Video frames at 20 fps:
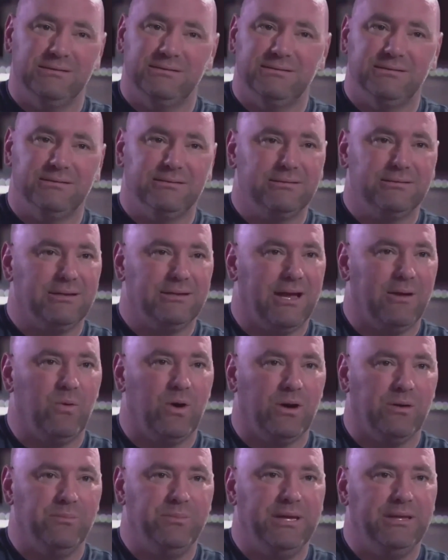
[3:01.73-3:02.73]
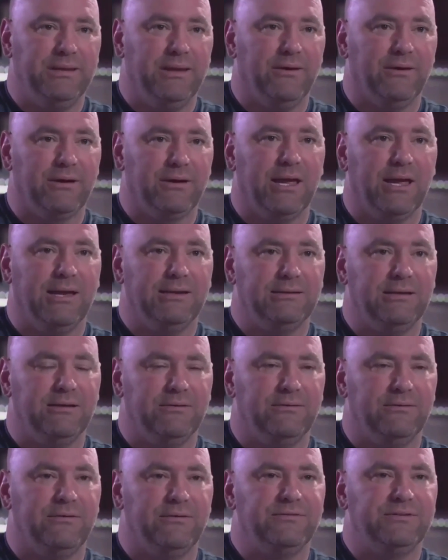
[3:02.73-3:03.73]
is I want to be there in
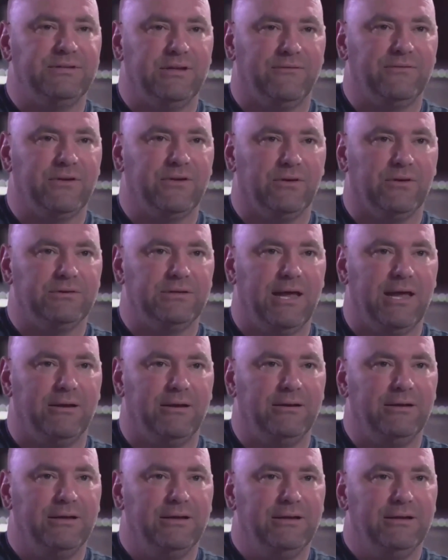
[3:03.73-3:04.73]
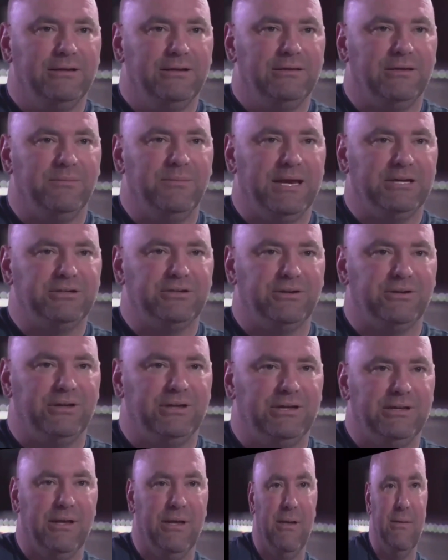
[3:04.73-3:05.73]
case if stuff goes down, to make
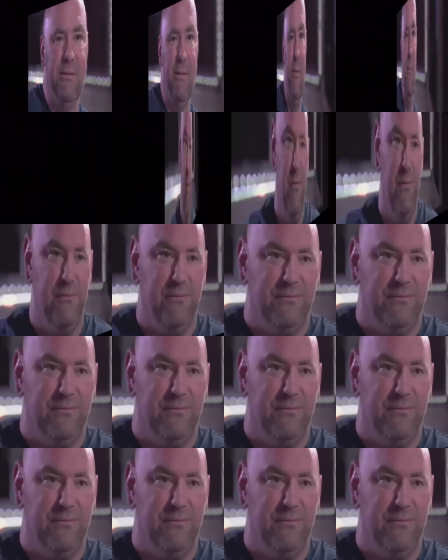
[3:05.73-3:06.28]
sure that it doesn't.